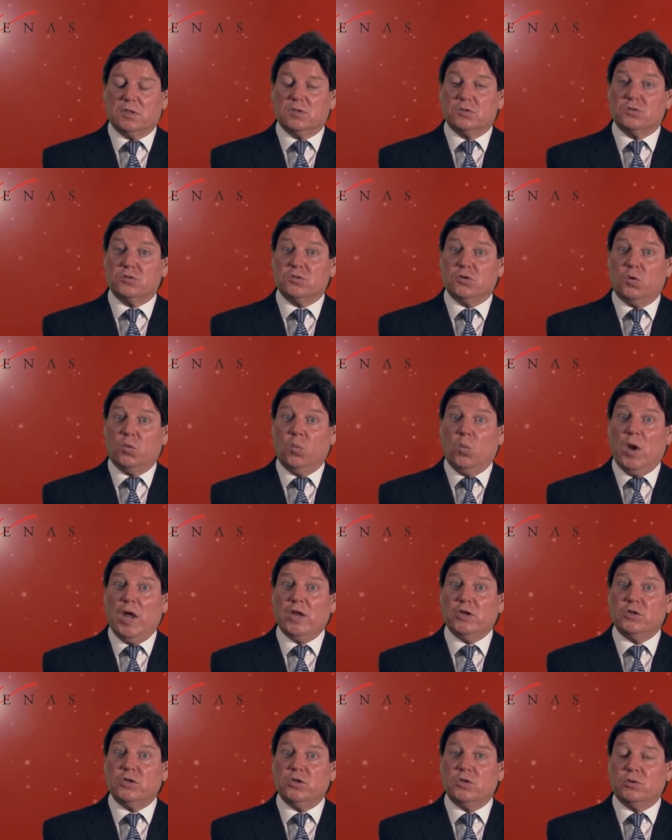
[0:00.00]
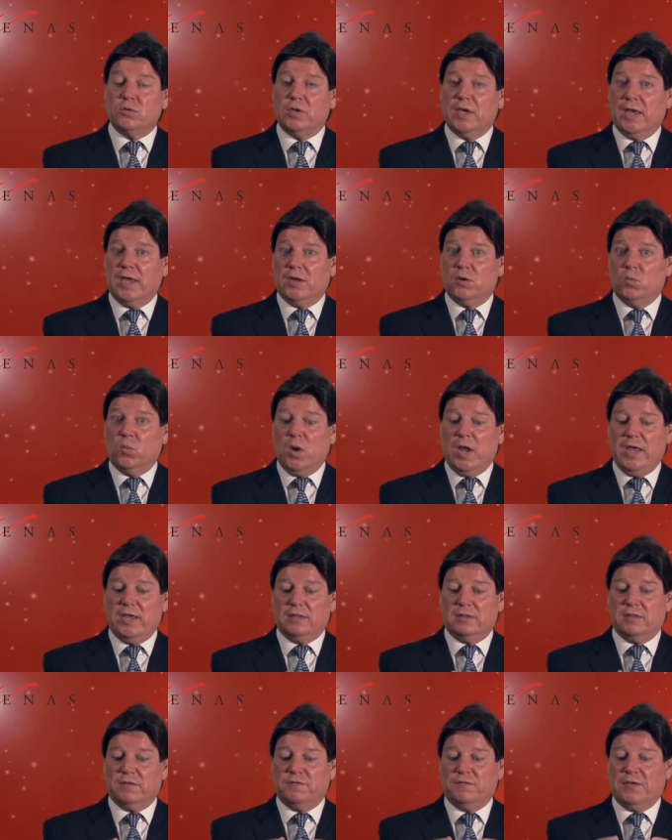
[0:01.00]
So when you gain
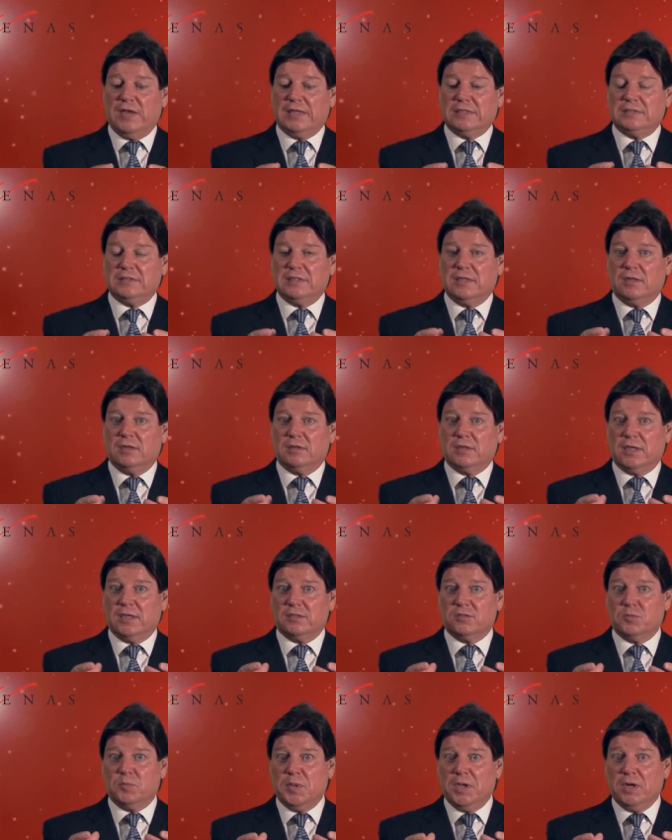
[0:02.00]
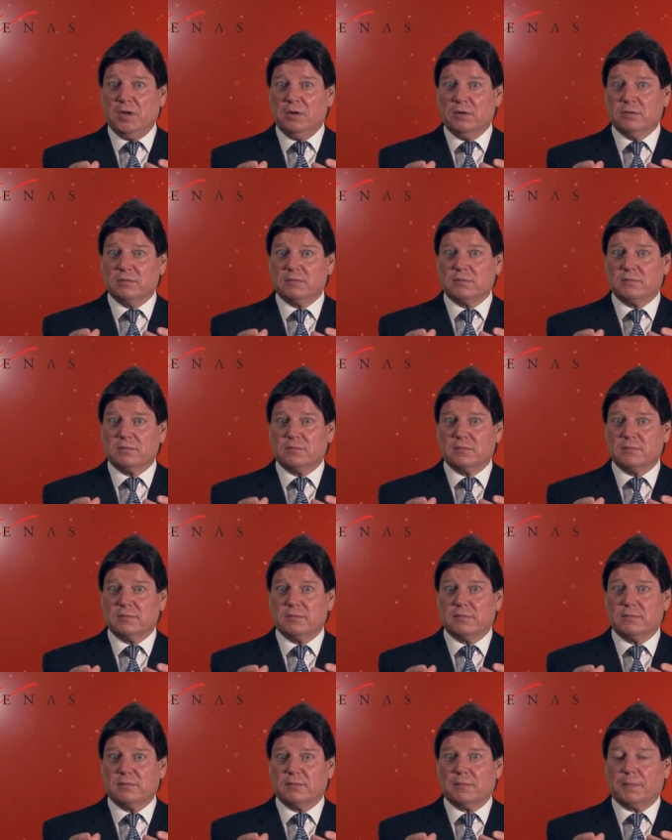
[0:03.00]
weight, the fat cell gets bigger,
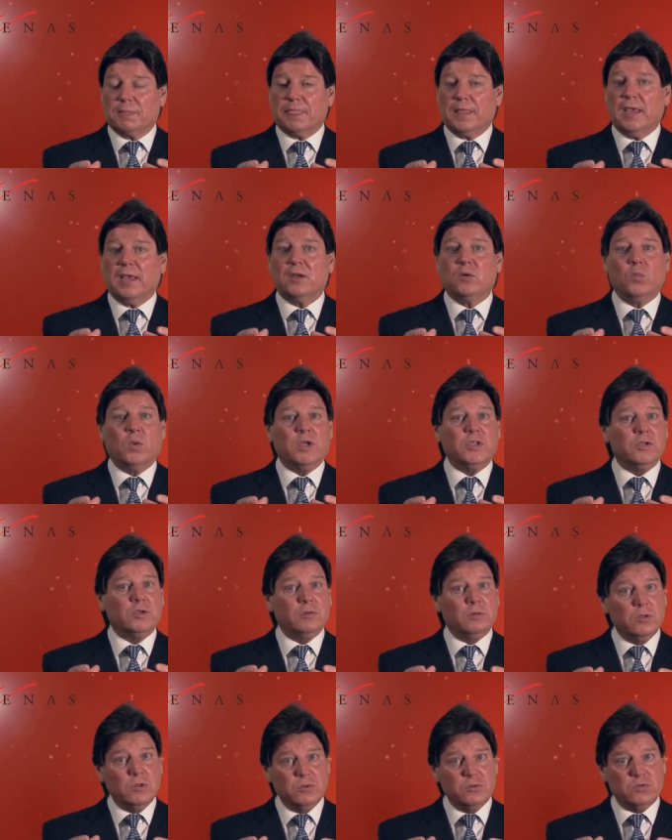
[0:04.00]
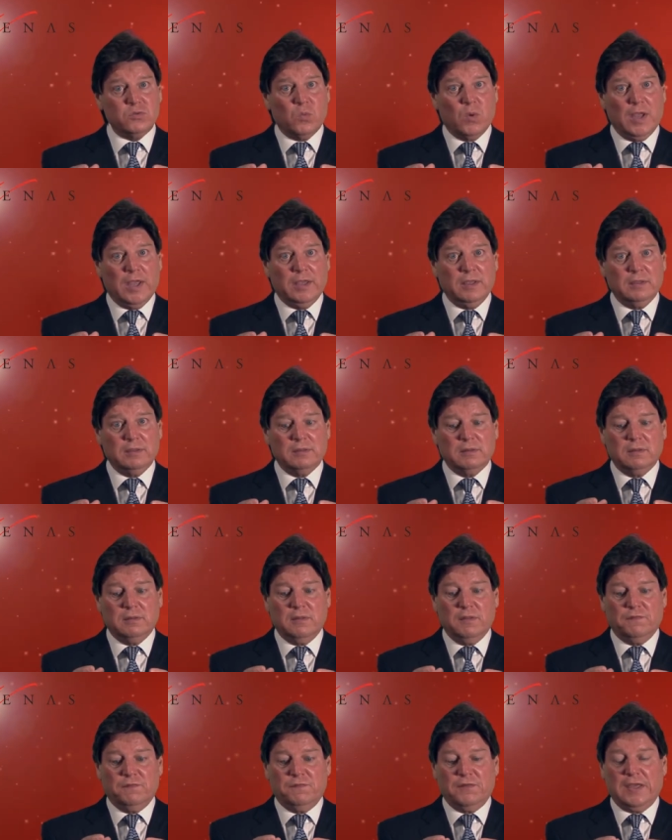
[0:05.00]
and when you lose weight,
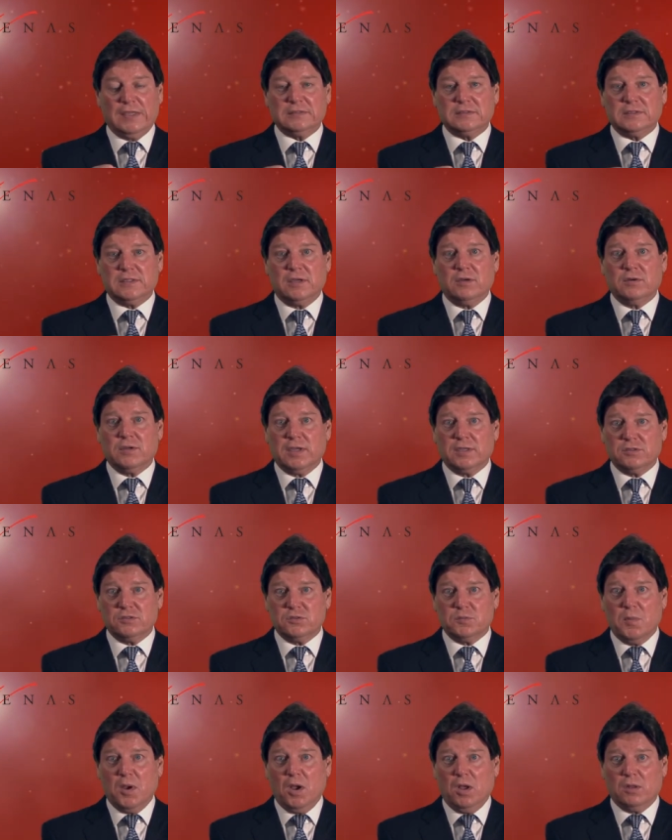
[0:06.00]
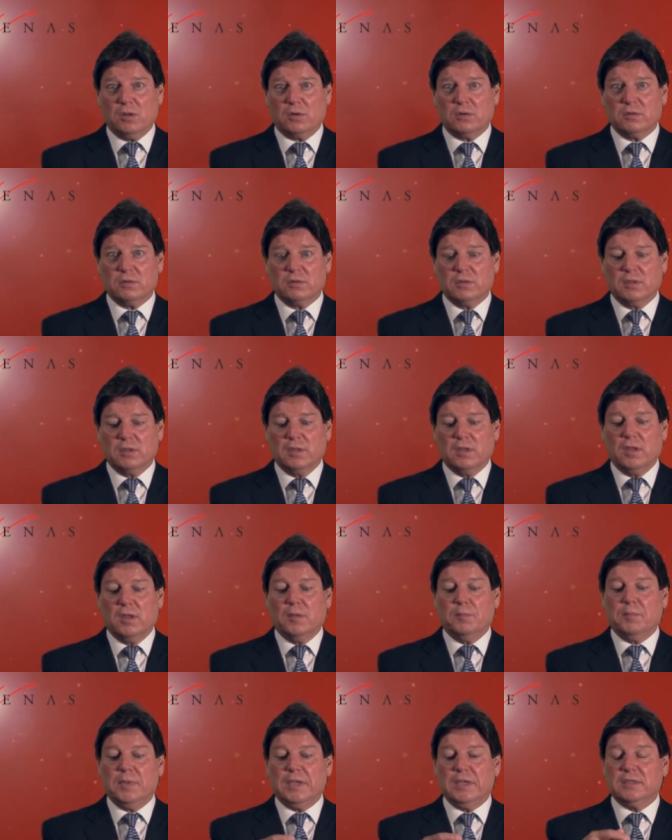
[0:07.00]
the fat cell gets smaller,
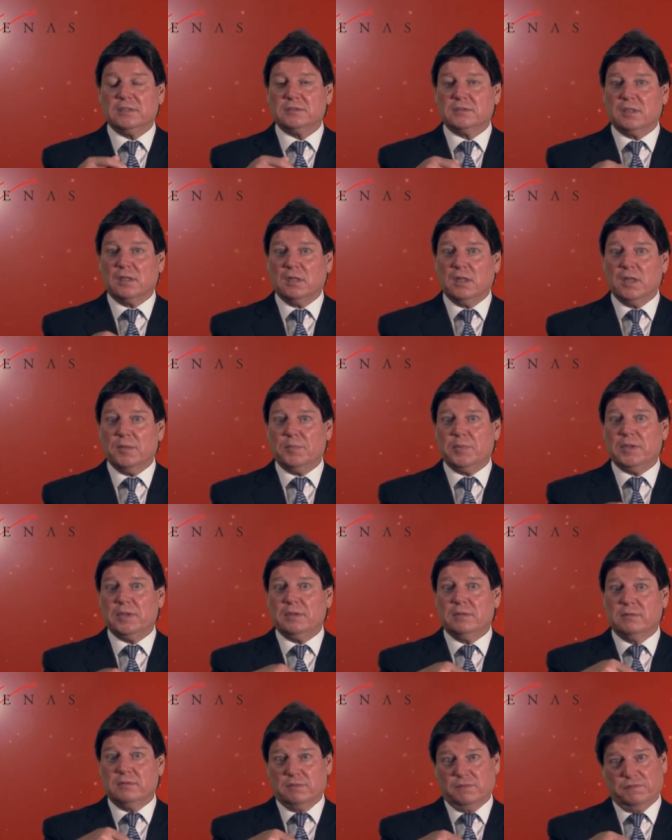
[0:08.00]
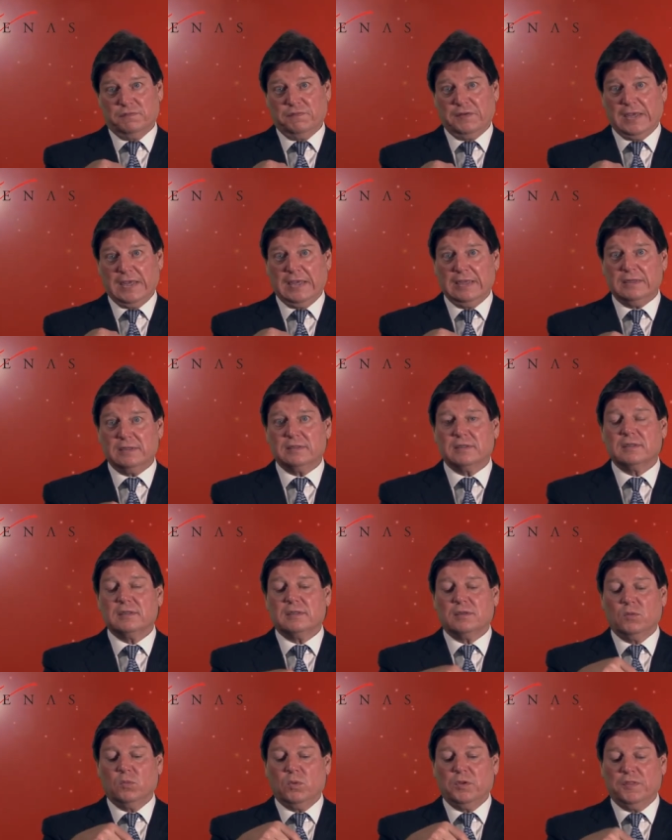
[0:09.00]
because the lipid, fat,
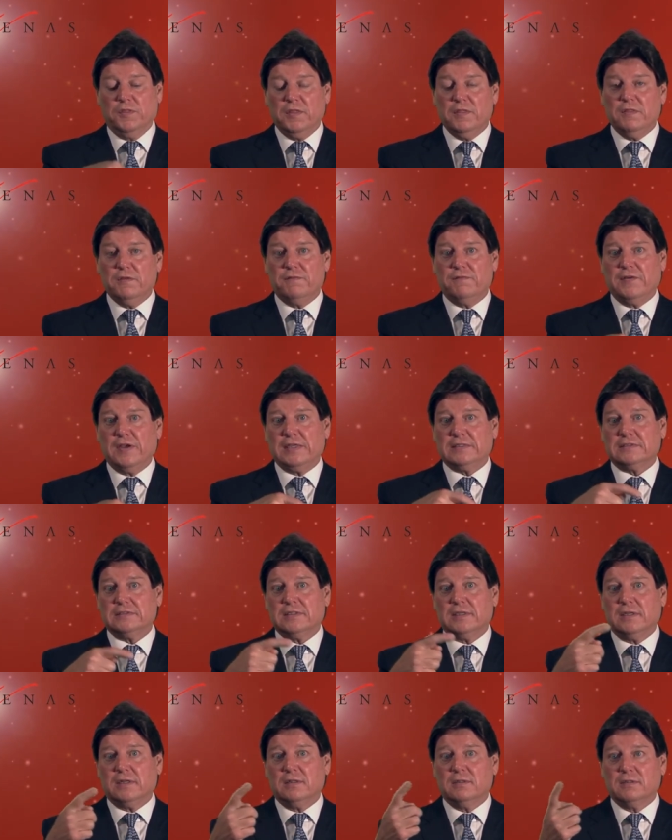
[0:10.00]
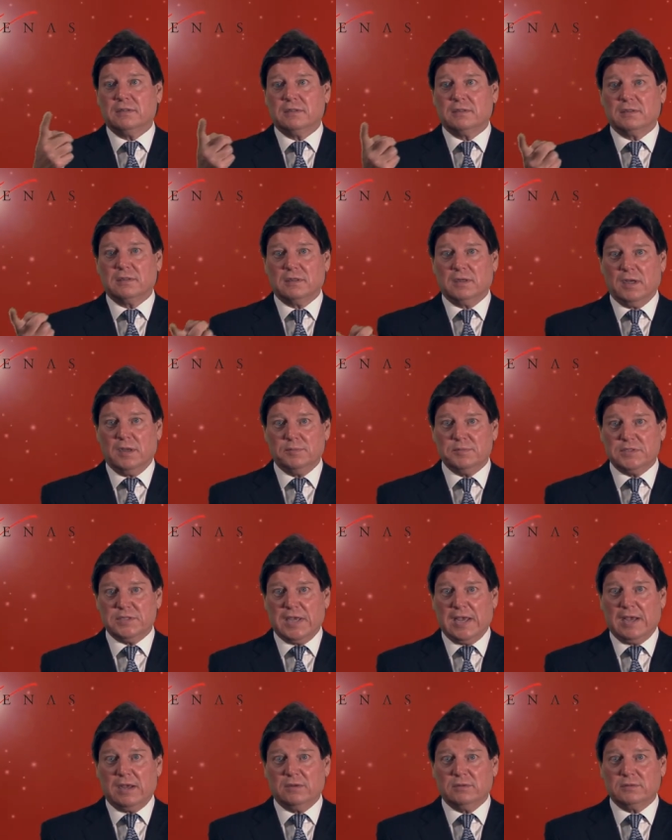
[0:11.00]
within the fat cell comes
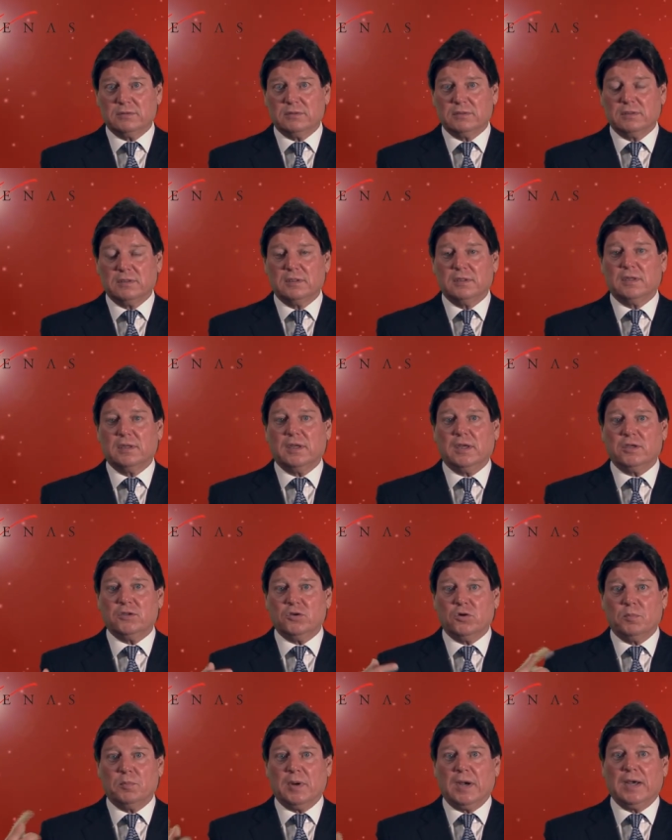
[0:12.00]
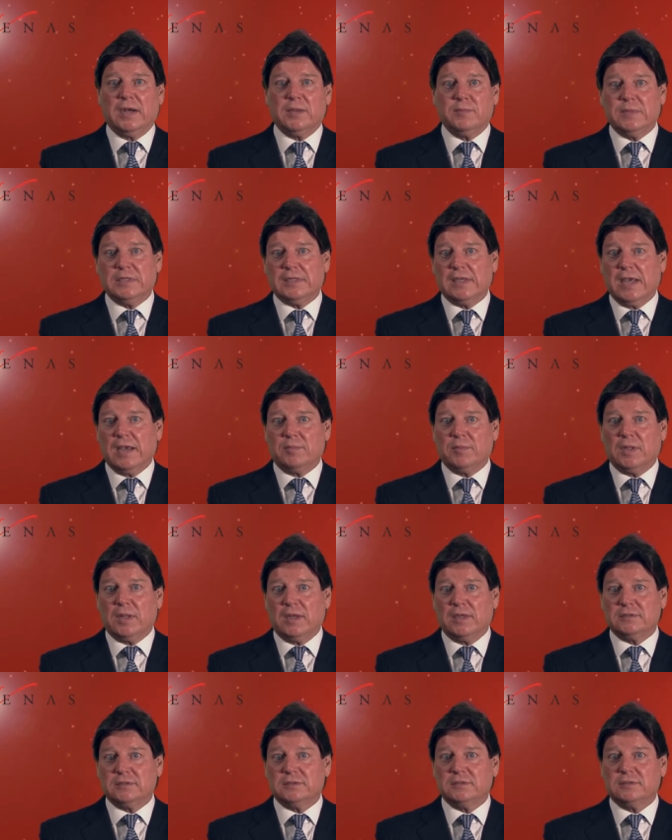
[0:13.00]
out and your body
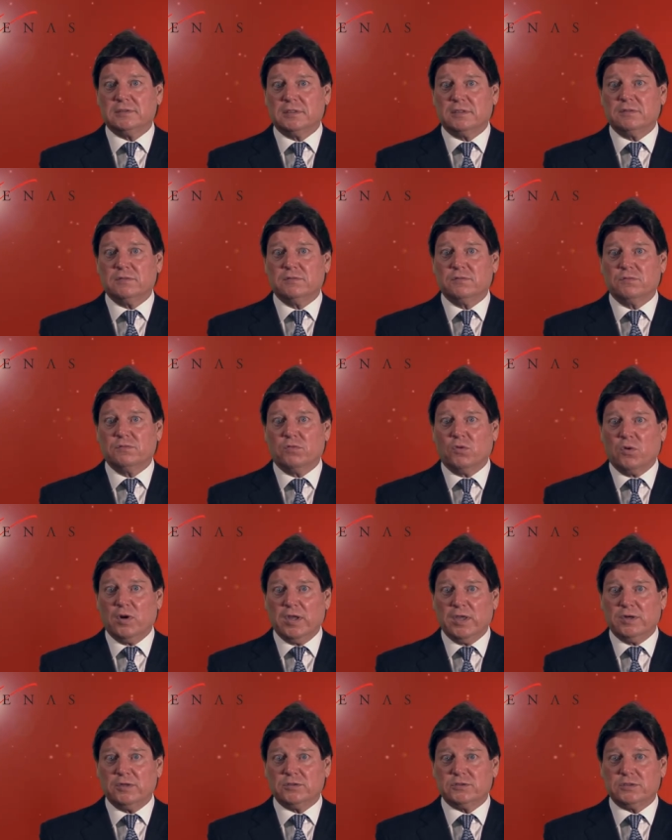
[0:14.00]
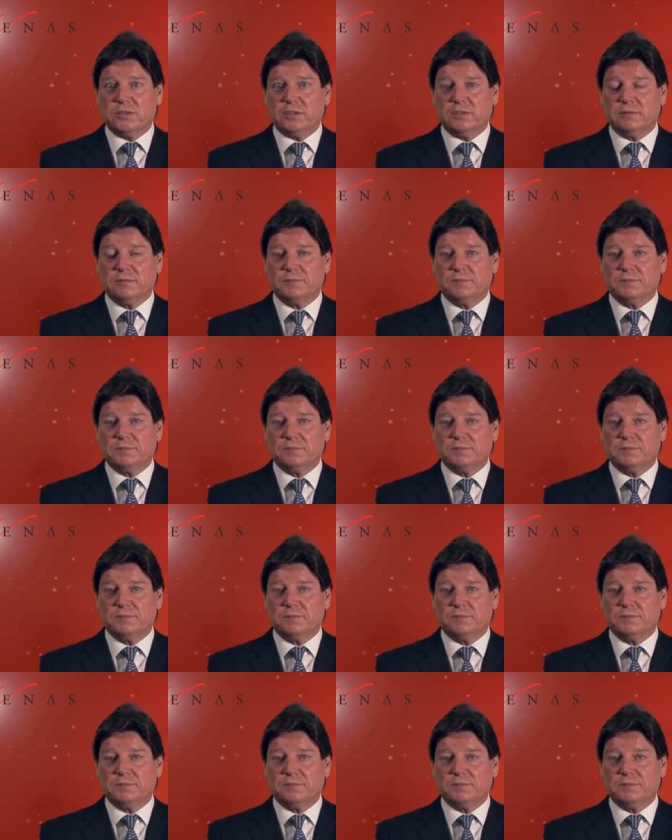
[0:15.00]
metabolizes it for energy.